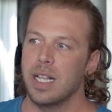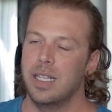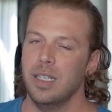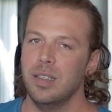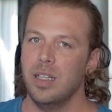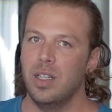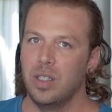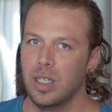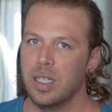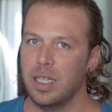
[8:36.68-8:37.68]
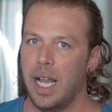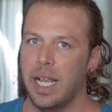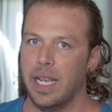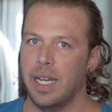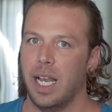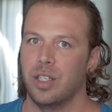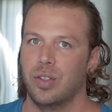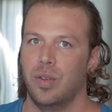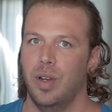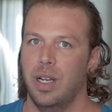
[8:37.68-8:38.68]
doesn't look like an
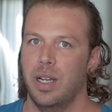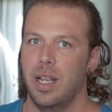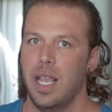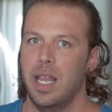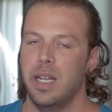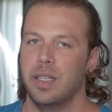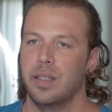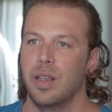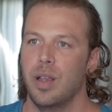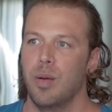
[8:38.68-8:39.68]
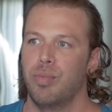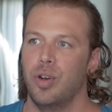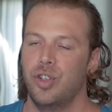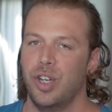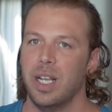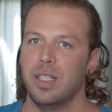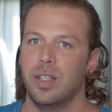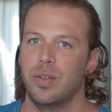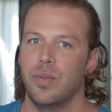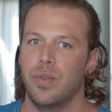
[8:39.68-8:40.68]
asteroid. It is
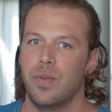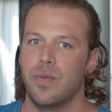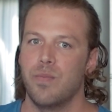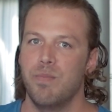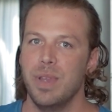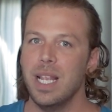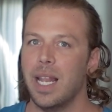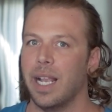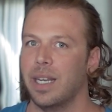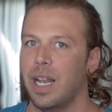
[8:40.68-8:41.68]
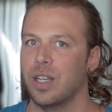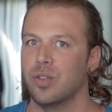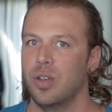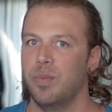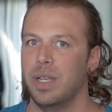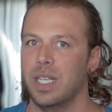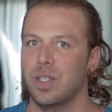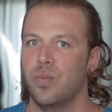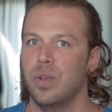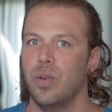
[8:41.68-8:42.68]
projected to be like an asteroid
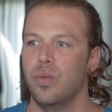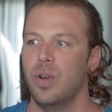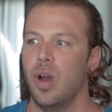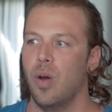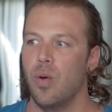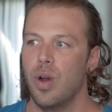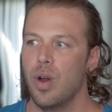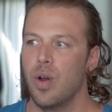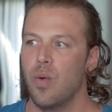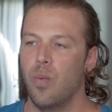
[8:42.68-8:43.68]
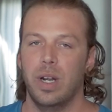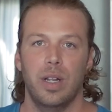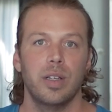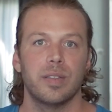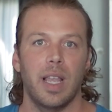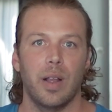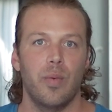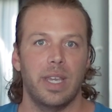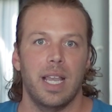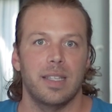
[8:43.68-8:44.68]
because we don't know what it looks like.
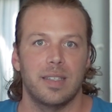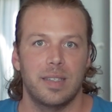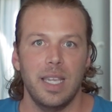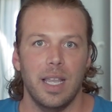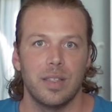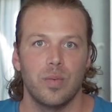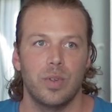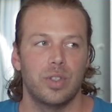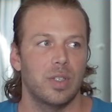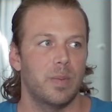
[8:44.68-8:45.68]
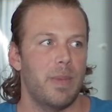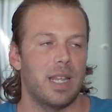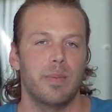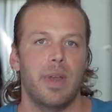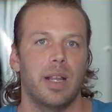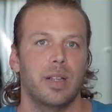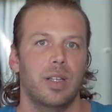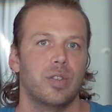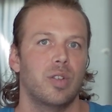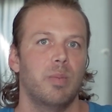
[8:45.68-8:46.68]
We can't see it. We're just mathematically
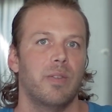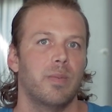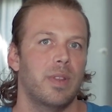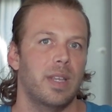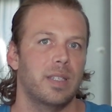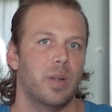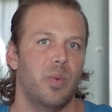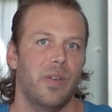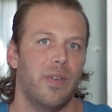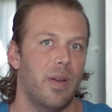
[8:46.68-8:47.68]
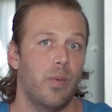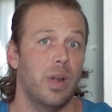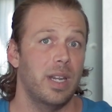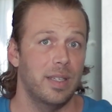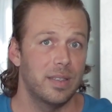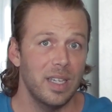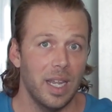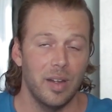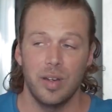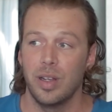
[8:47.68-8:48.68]
assuming from the things that we've already
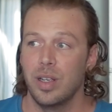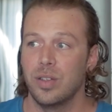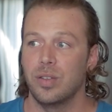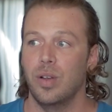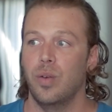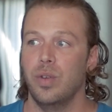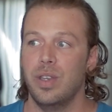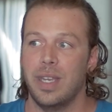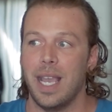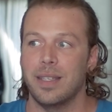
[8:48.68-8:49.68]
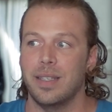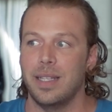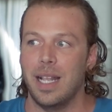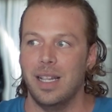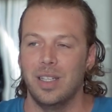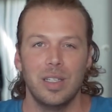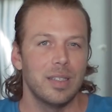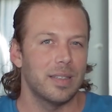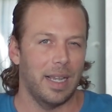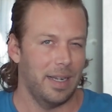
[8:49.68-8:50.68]
seen. So you can't say that it
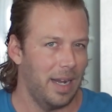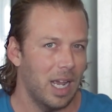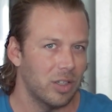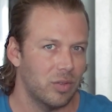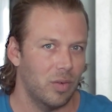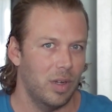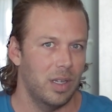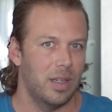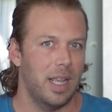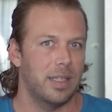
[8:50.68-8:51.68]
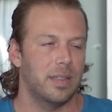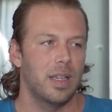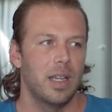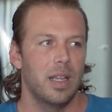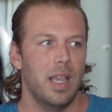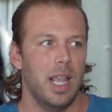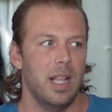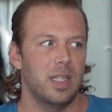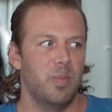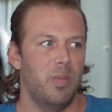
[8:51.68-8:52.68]
looks like an asteroid.
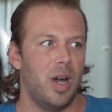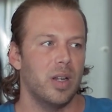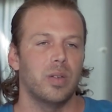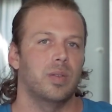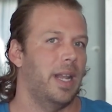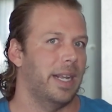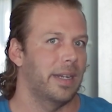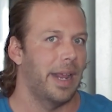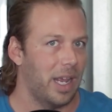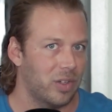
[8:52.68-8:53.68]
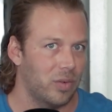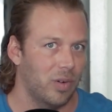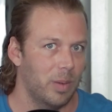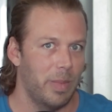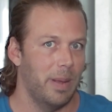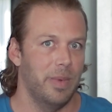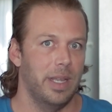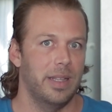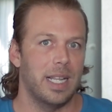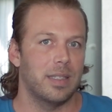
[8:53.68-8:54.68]
It's modeled like an asteroid,
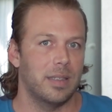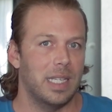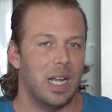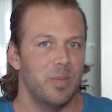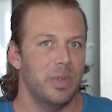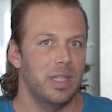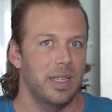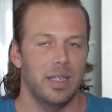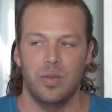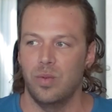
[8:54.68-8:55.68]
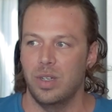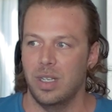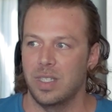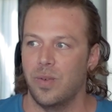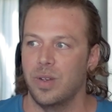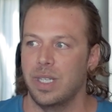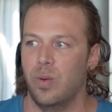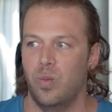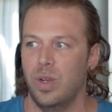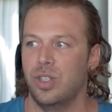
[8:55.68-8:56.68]
maybe. That would be as far as I
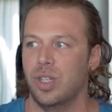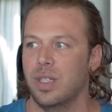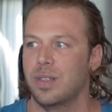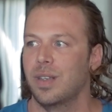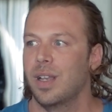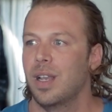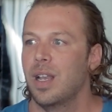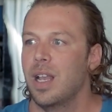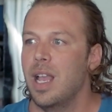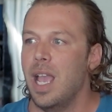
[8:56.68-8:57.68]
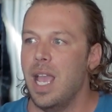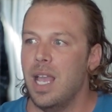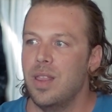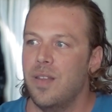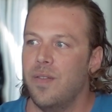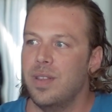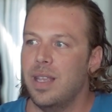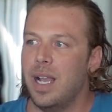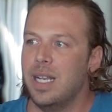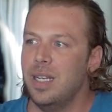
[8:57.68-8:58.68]
would reach it. And
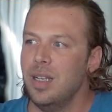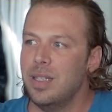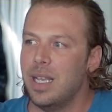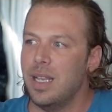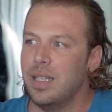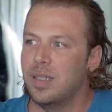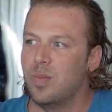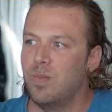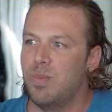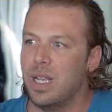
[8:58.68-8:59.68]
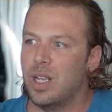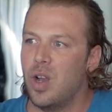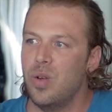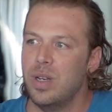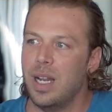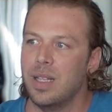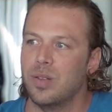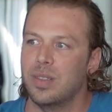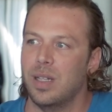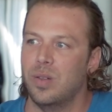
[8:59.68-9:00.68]
the idea that it's been coated in
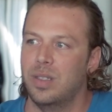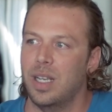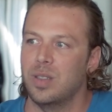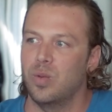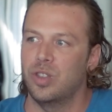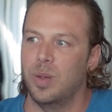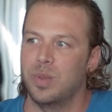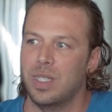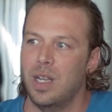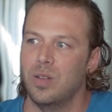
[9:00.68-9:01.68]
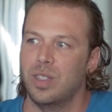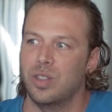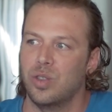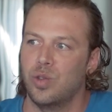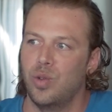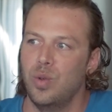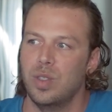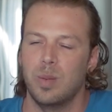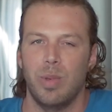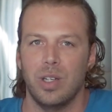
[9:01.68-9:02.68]
interstellar dust, which obscures its true
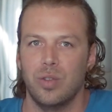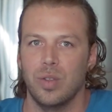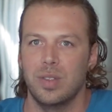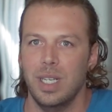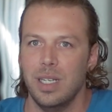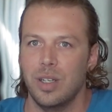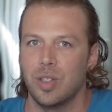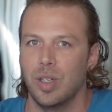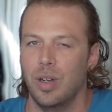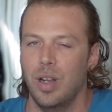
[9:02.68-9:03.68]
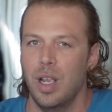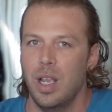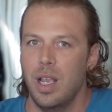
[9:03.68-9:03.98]
spectral signature,